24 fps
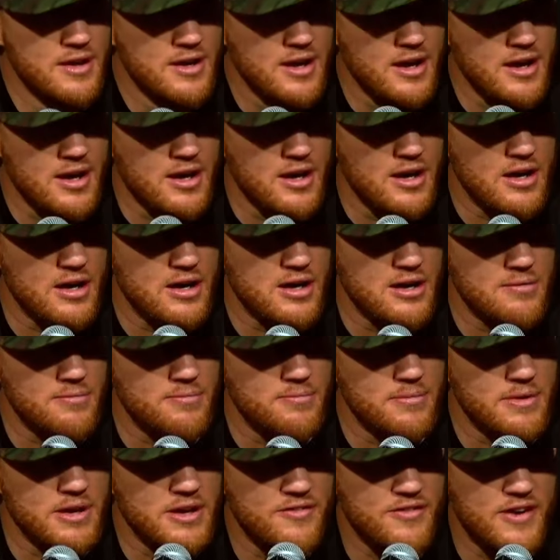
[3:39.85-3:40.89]

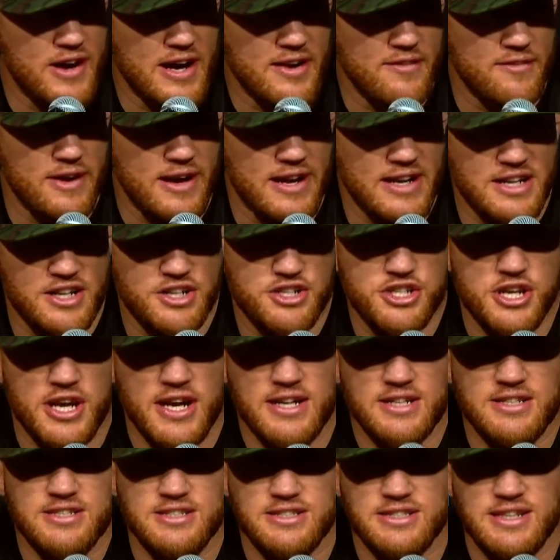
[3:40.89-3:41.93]
If I ever had a
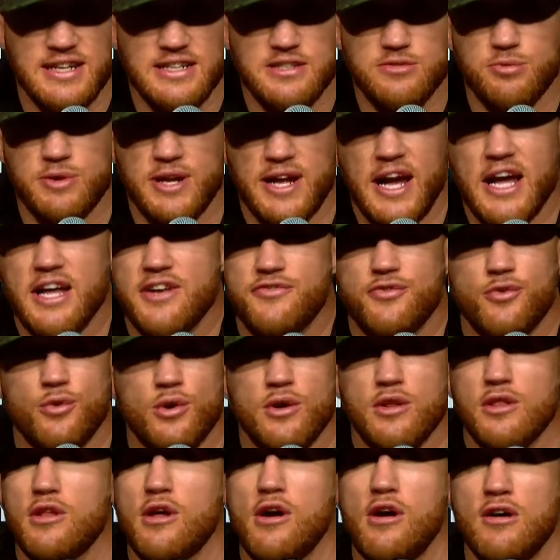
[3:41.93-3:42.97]
chance, that's what I asked for a
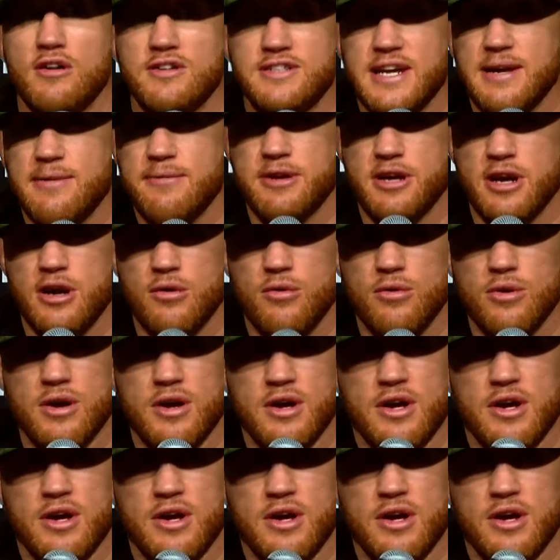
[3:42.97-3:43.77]
long time ago.